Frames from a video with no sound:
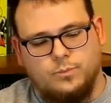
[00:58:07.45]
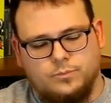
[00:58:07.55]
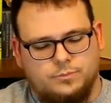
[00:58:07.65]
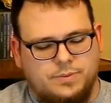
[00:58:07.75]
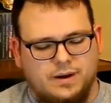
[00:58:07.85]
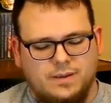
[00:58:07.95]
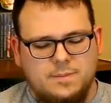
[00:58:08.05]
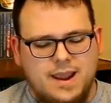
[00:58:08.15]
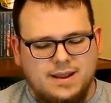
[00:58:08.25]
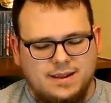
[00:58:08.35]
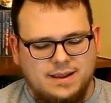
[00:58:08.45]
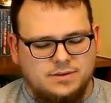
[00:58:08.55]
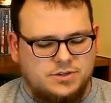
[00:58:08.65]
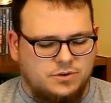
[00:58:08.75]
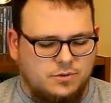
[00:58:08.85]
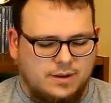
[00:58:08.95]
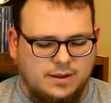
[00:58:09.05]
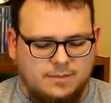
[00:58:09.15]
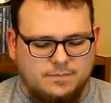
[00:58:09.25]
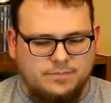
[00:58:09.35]
barely made it into
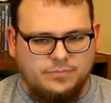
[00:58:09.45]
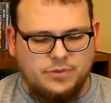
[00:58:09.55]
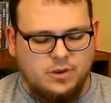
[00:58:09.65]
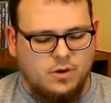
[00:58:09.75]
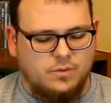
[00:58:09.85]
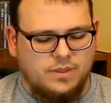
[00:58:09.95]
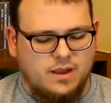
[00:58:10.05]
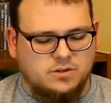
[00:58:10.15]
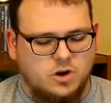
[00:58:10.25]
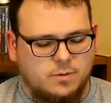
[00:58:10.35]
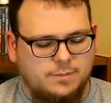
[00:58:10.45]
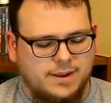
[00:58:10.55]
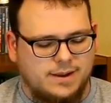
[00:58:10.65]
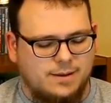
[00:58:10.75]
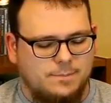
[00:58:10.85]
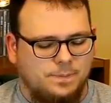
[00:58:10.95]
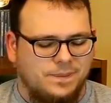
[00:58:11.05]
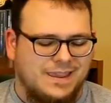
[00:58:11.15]
the October pickup.